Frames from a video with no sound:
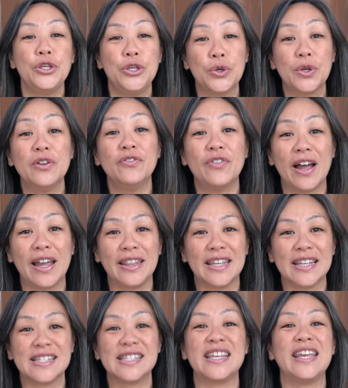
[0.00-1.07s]
You can find
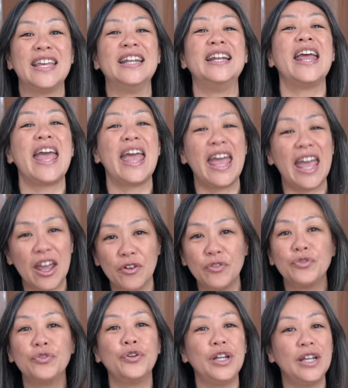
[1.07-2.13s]
this in
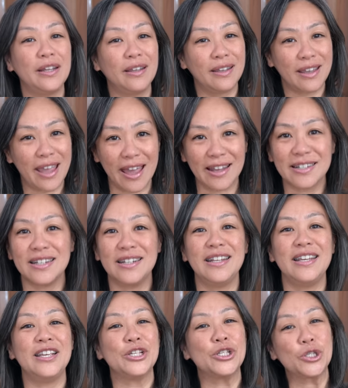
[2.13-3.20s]
every
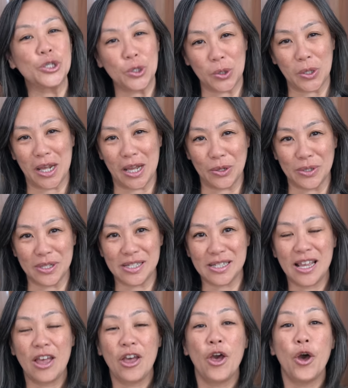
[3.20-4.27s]
Cantonese noodle
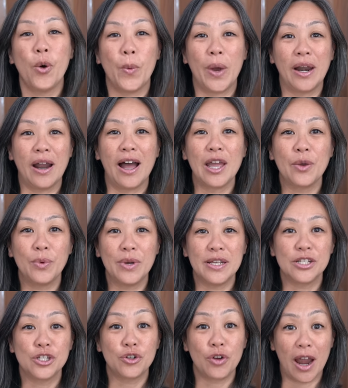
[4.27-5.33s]
house. When I
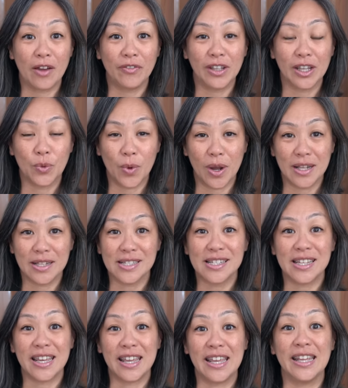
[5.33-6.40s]
was traveling
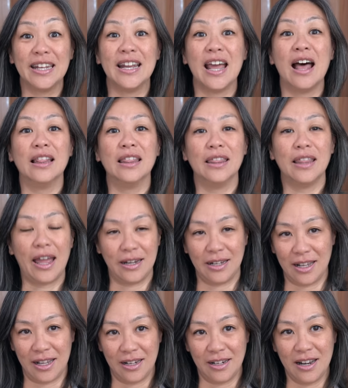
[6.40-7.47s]
once in
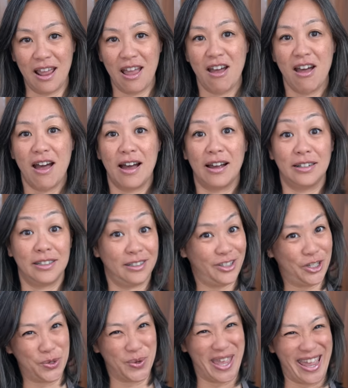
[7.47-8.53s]
London,
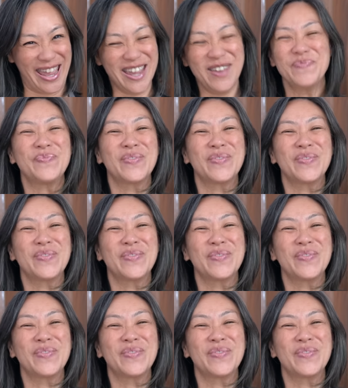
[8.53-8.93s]
UK,